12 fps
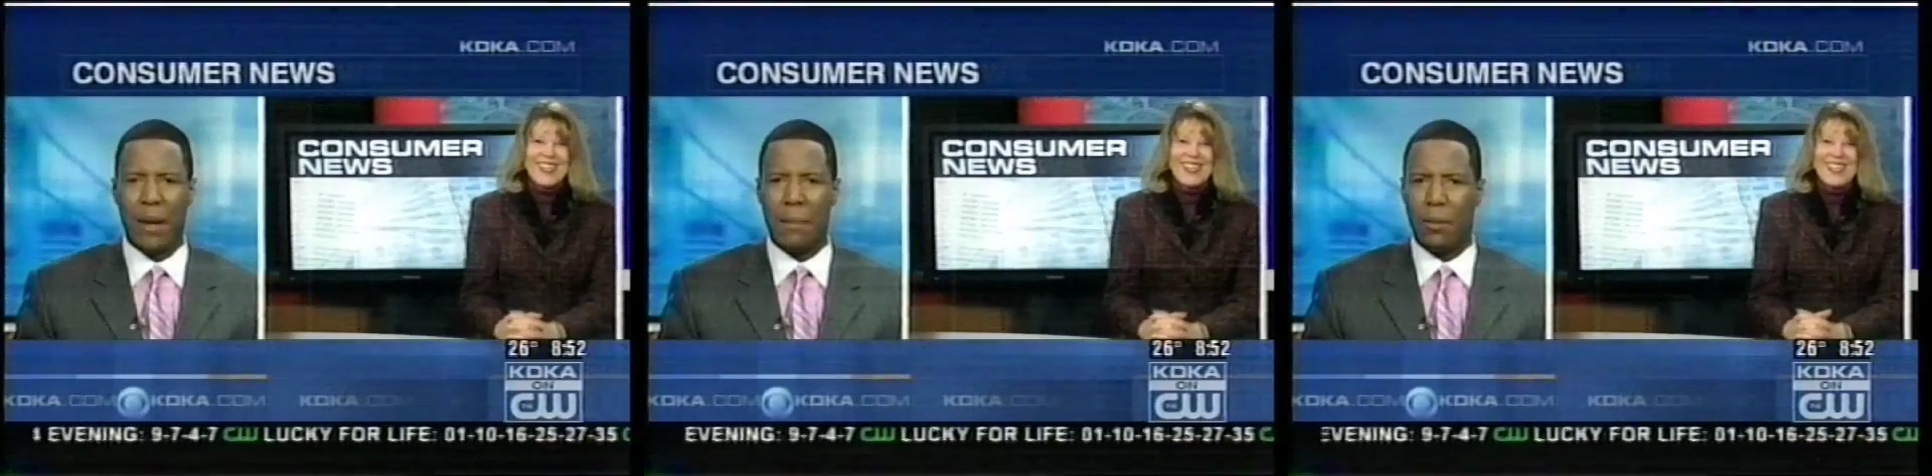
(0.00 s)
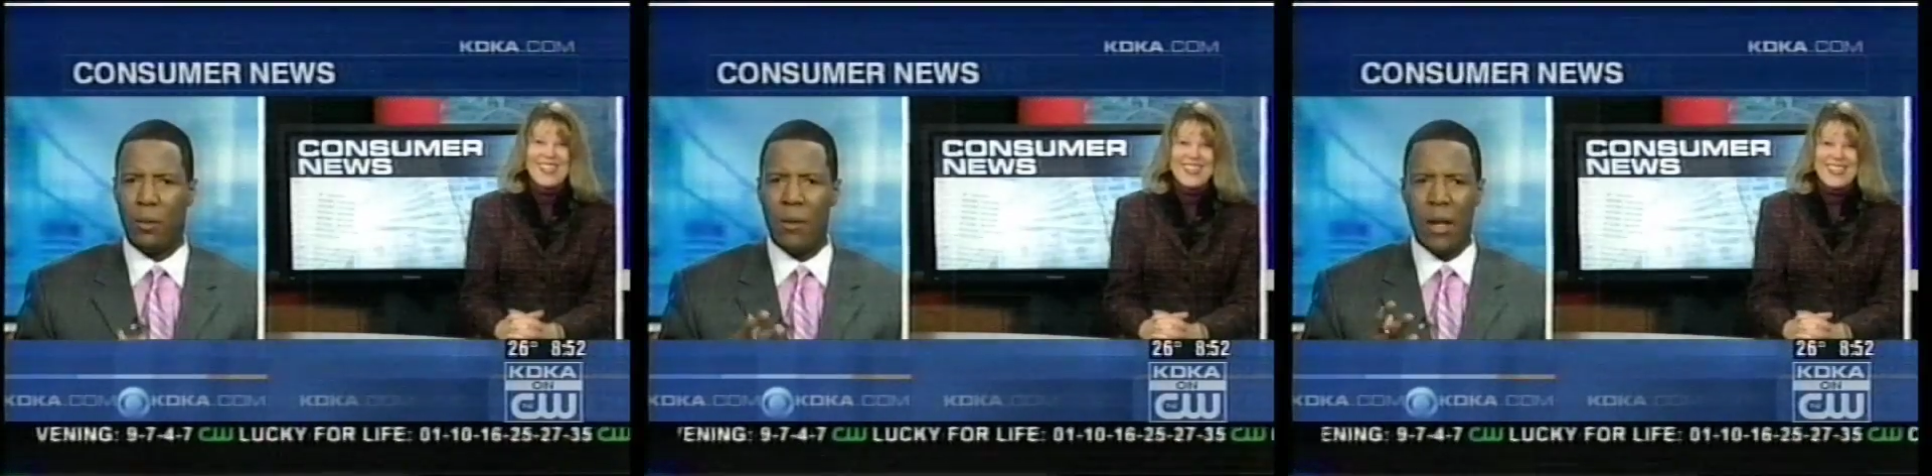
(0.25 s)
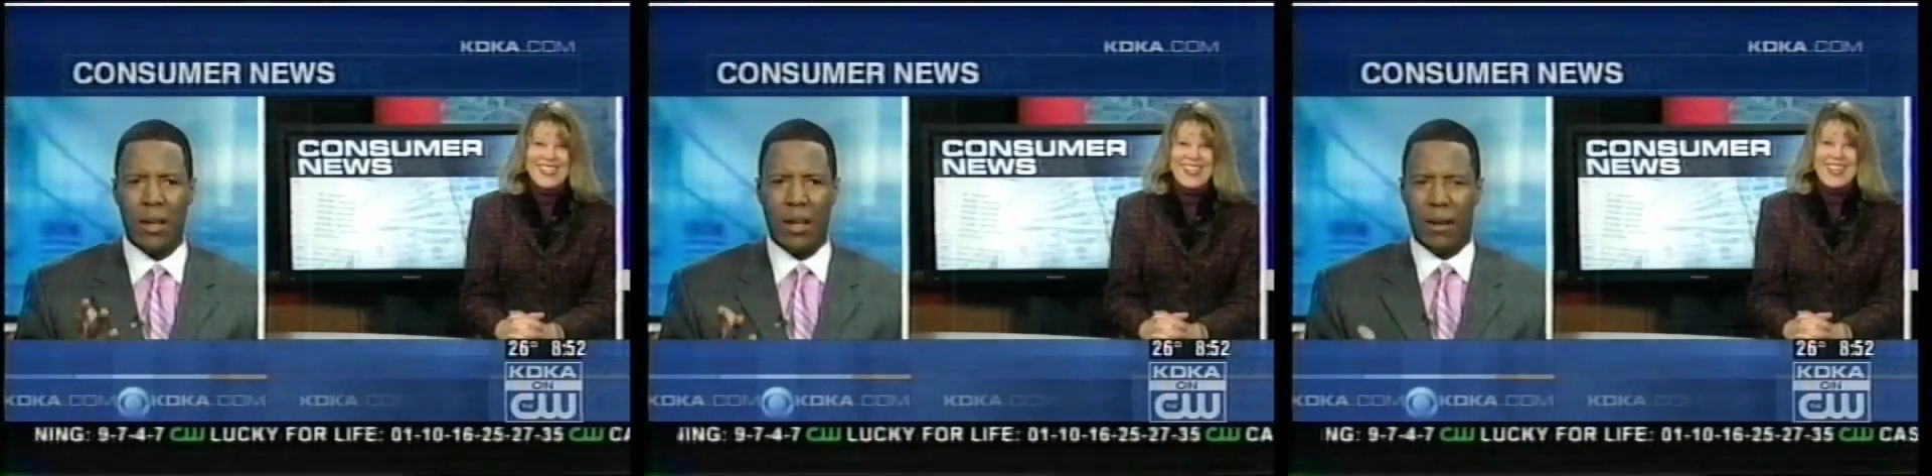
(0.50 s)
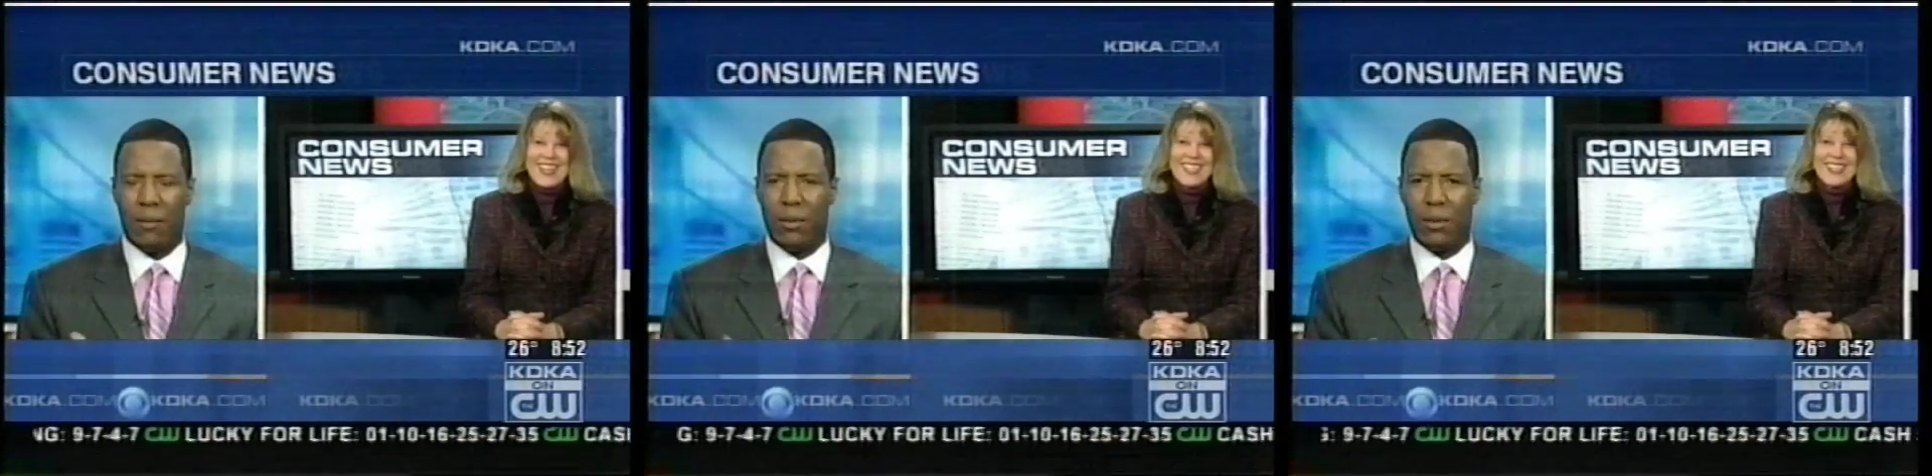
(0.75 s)
people
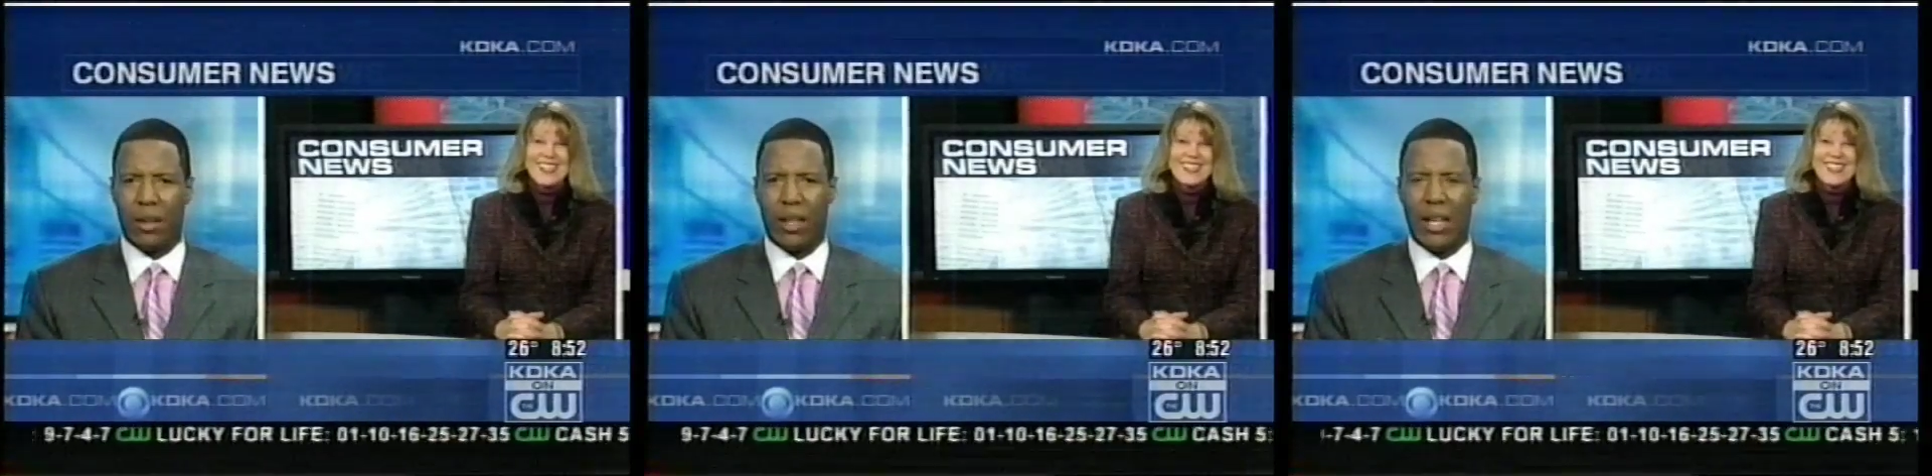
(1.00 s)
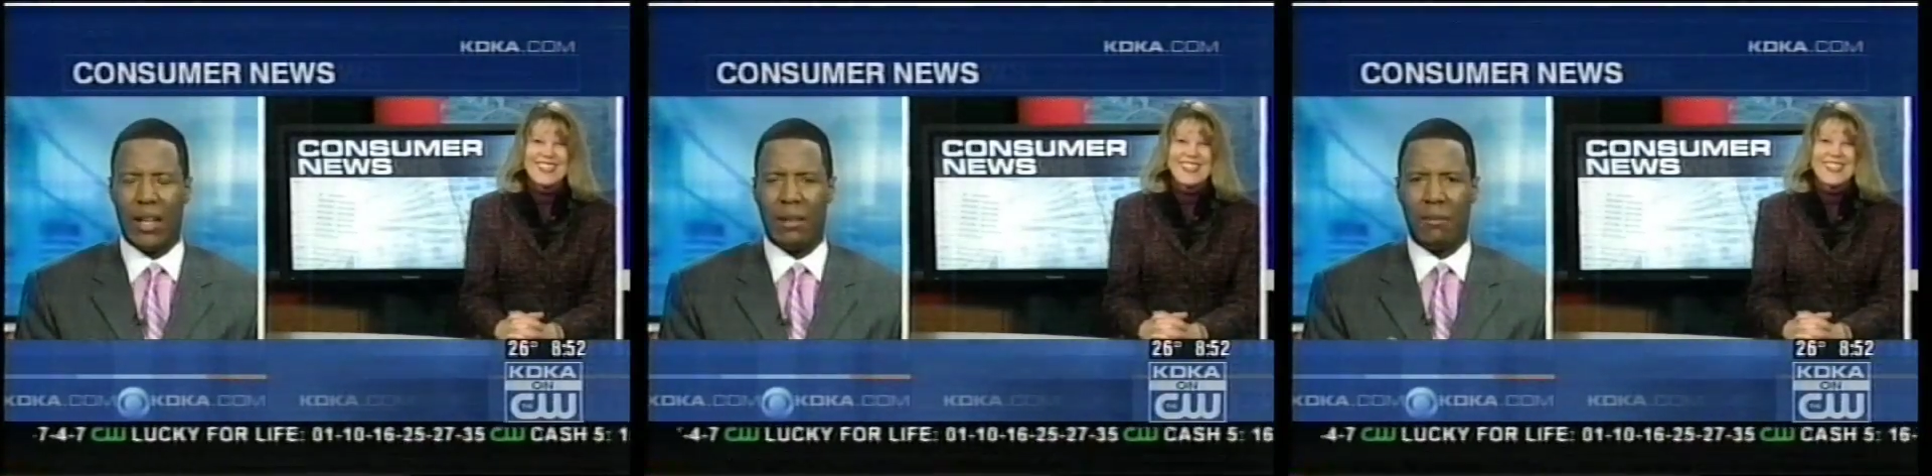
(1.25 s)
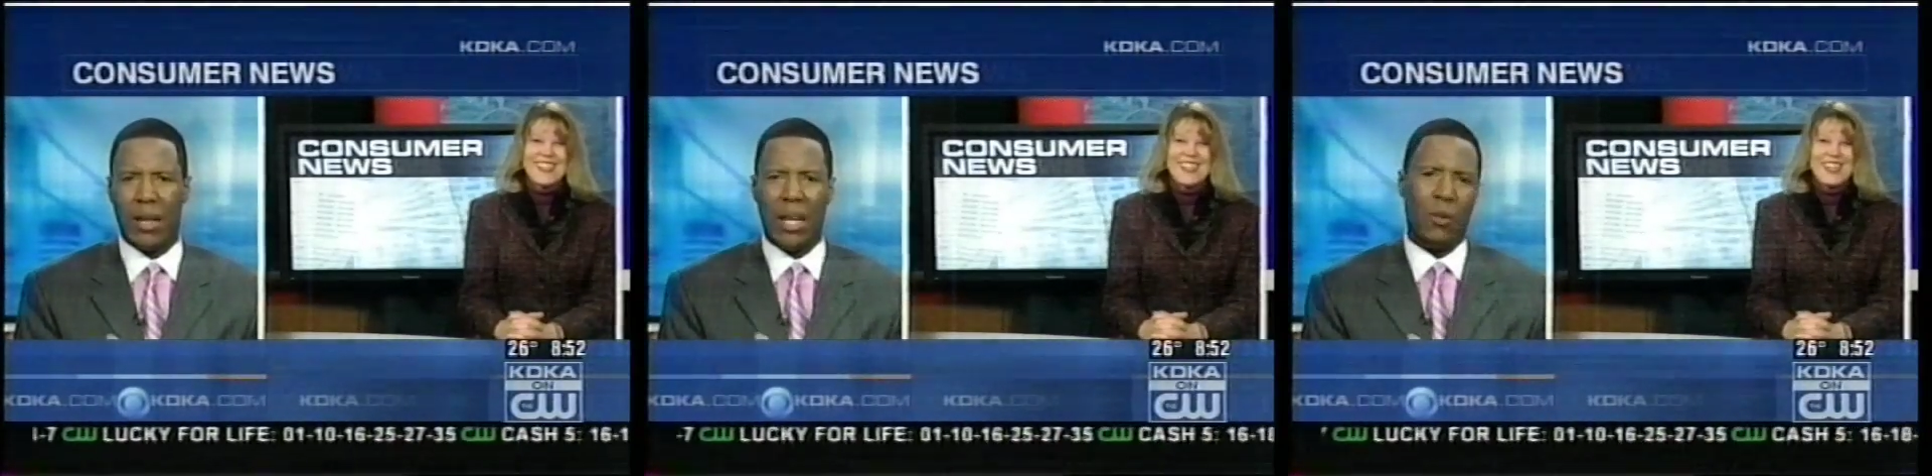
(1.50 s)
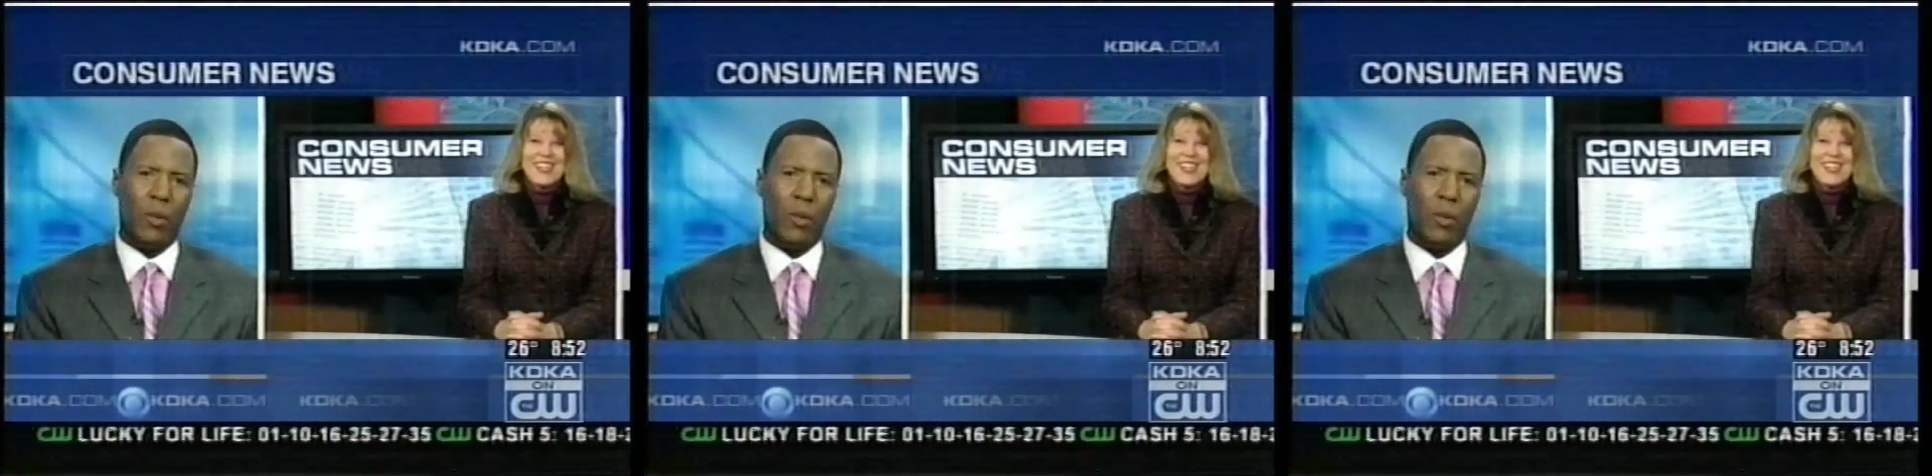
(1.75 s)
getting many